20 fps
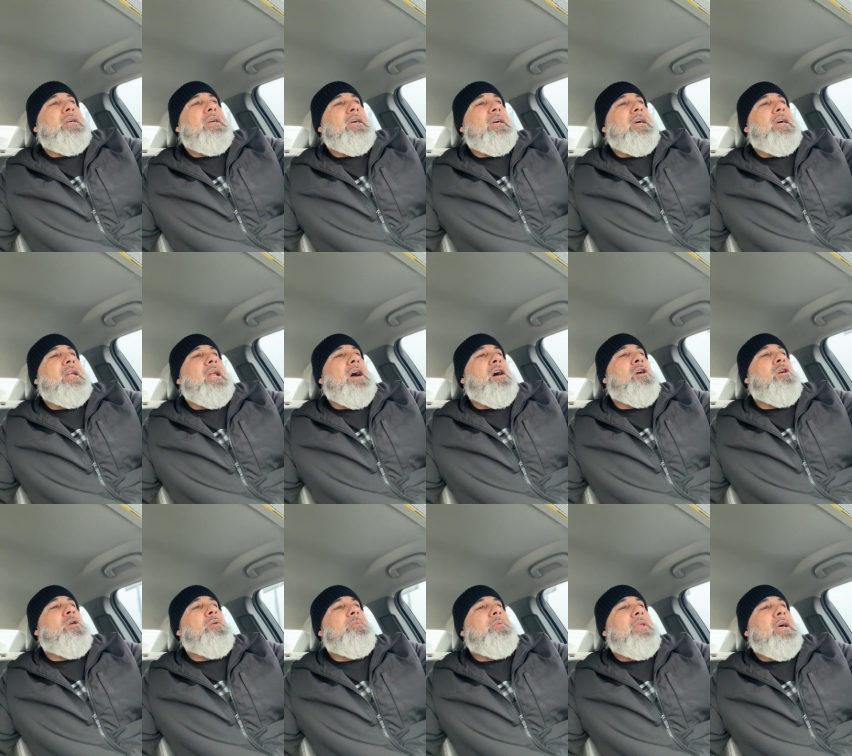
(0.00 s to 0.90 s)
And I
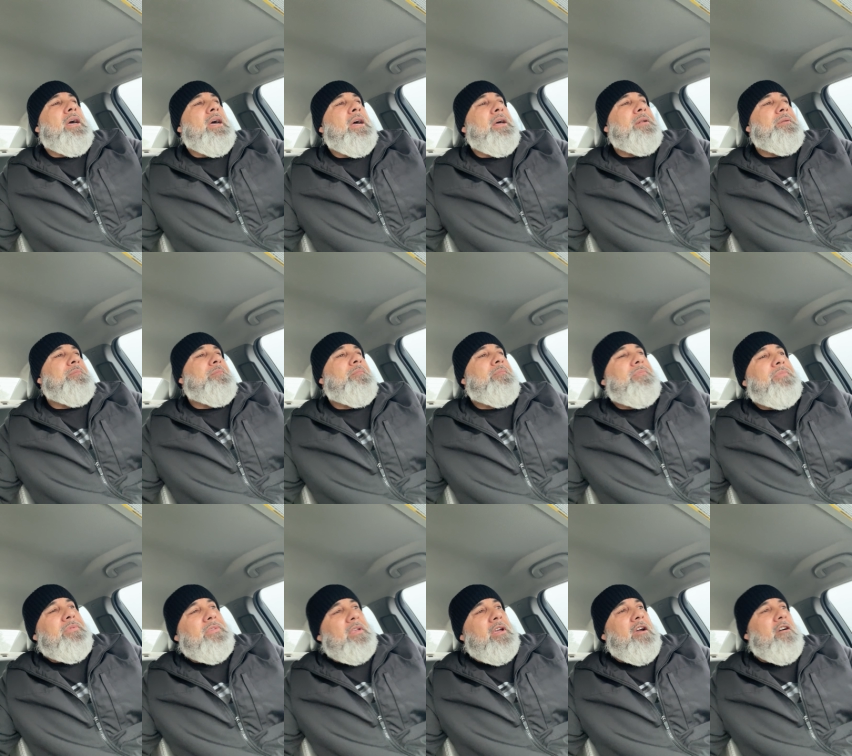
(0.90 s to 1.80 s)
hope that
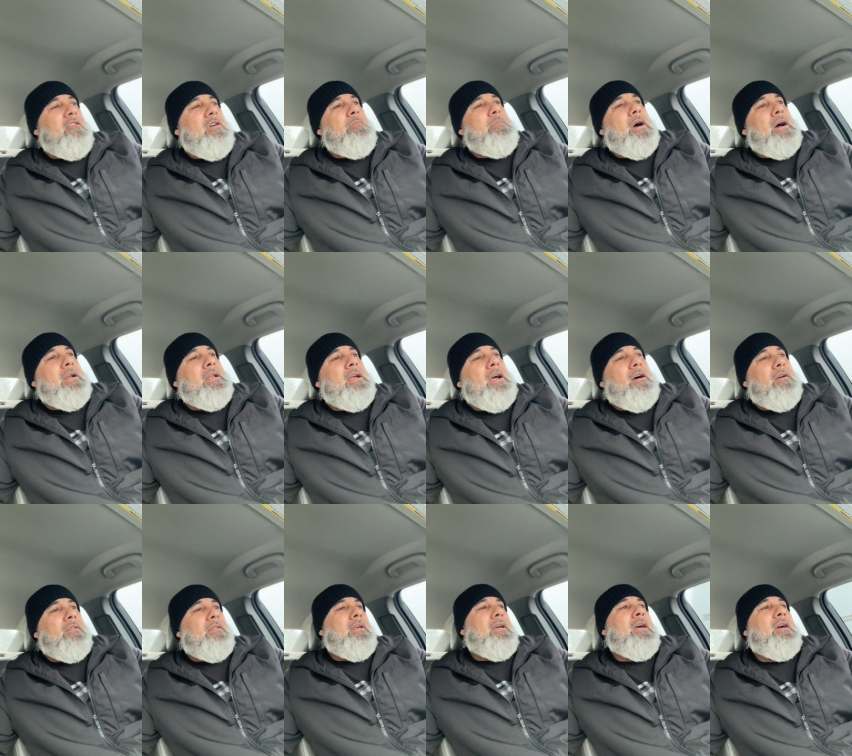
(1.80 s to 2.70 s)
everybody
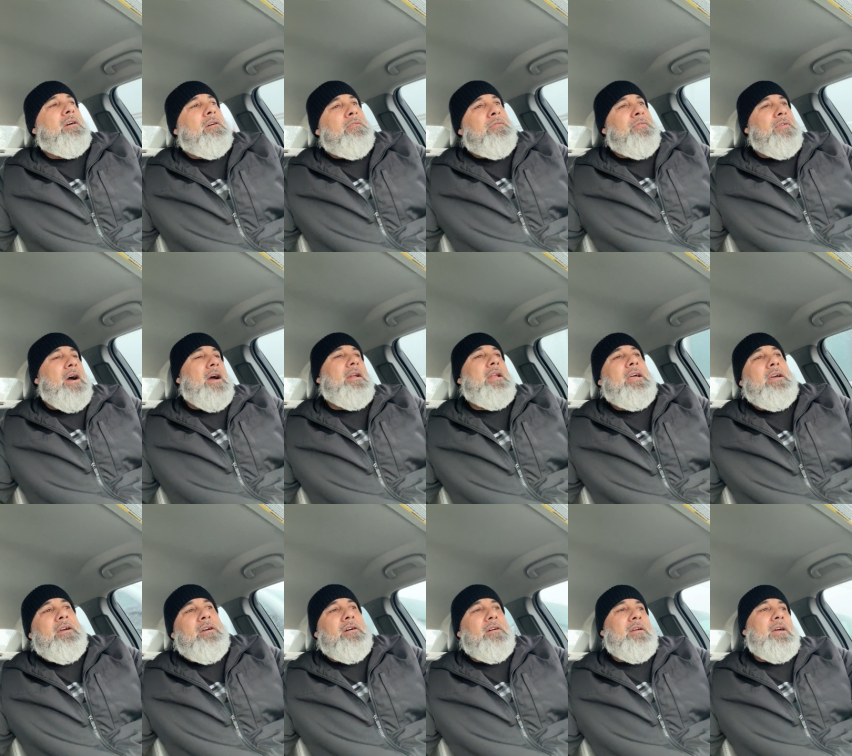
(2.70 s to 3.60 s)
out there could find a
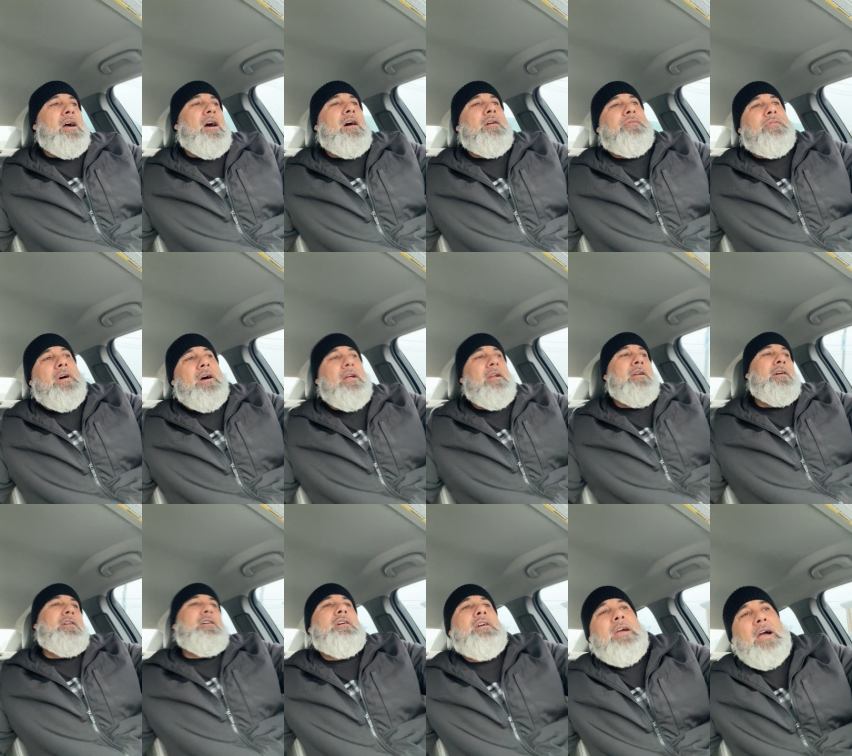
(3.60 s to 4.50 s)
good godfather, a
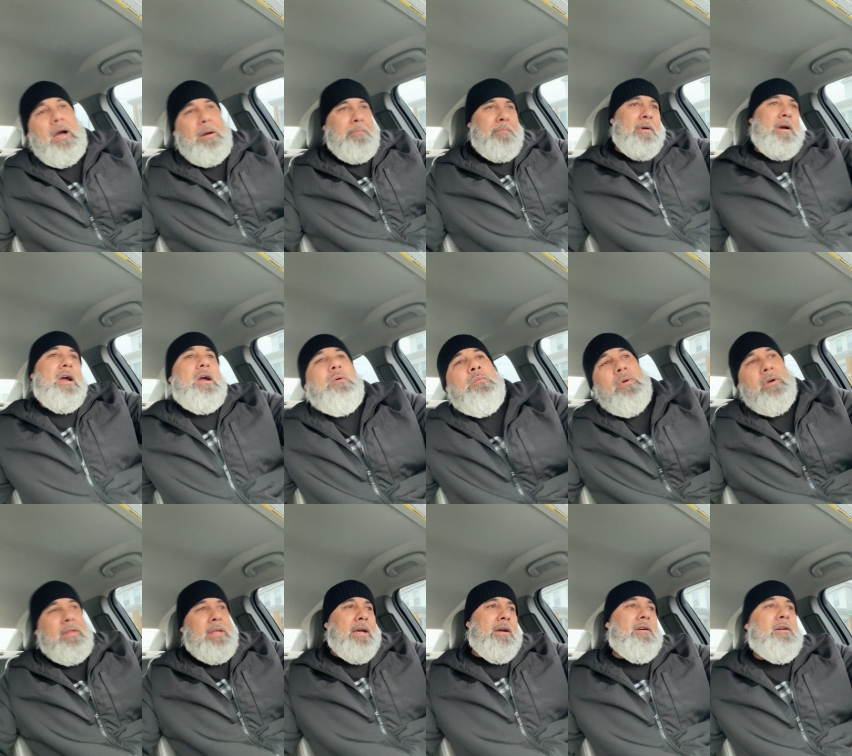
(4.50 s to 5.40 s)
good godparent where
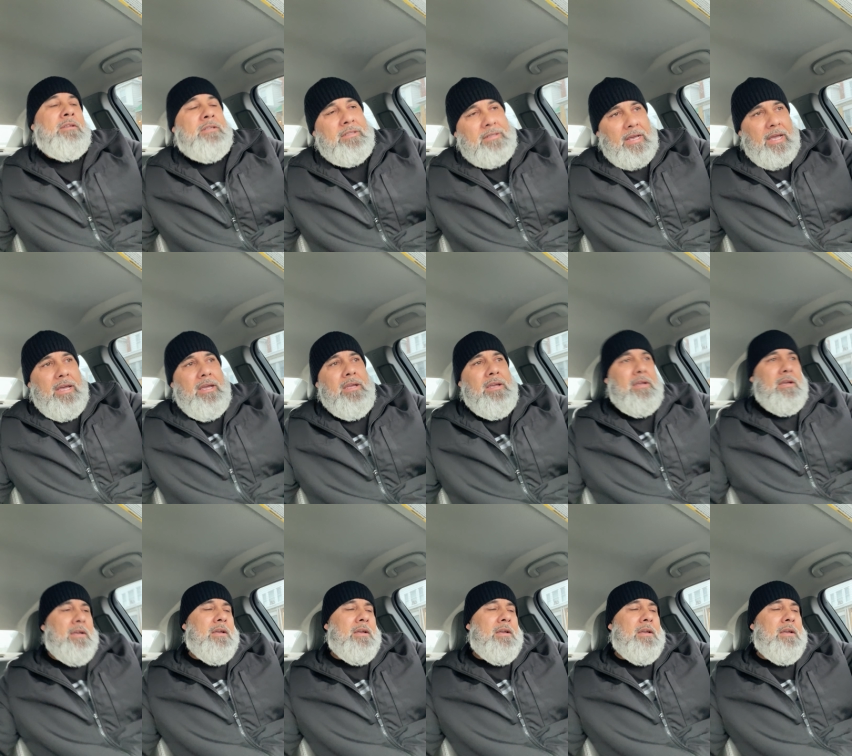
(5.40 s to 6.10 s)
they could stay